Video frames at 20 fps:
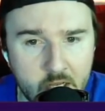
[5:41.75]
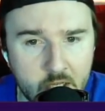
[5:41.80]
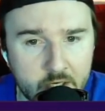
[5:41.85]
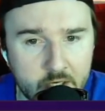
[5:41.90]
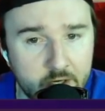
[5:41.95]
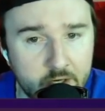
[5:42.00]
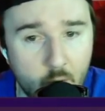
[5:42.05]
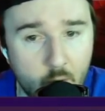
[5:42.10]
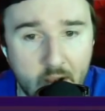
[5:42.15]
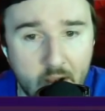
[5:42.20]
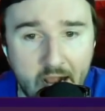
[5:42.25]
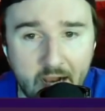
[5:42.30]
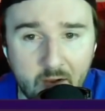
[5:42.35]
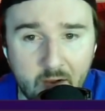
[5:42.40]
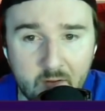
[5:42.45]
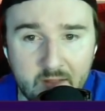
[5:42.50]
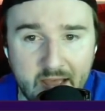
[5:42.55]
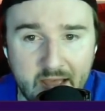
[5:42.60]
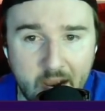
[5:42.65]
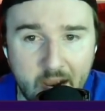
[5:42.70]
No Kyle
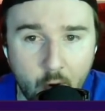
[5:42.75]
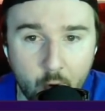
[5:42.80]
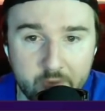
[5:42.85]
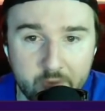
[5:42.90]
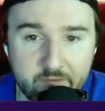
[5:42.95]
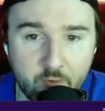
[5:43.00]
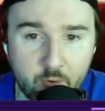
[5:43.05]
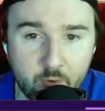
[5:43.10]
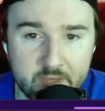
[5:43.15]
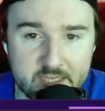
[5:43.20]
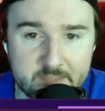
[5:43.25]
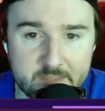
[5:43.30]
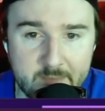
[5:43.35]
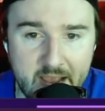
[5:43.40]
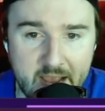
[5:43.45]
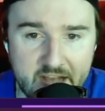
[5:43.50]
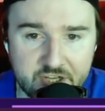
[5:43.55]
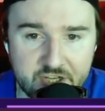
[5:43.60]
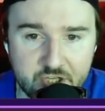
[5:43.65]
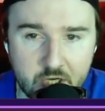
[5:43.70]
Lowry for this
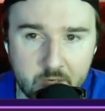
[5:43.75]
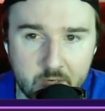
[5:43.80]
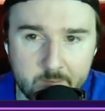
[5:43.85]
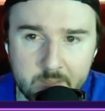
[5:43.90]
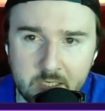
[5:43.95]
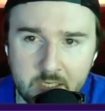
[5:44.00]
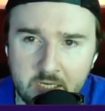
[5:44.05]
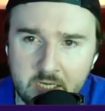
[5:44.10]
matchup.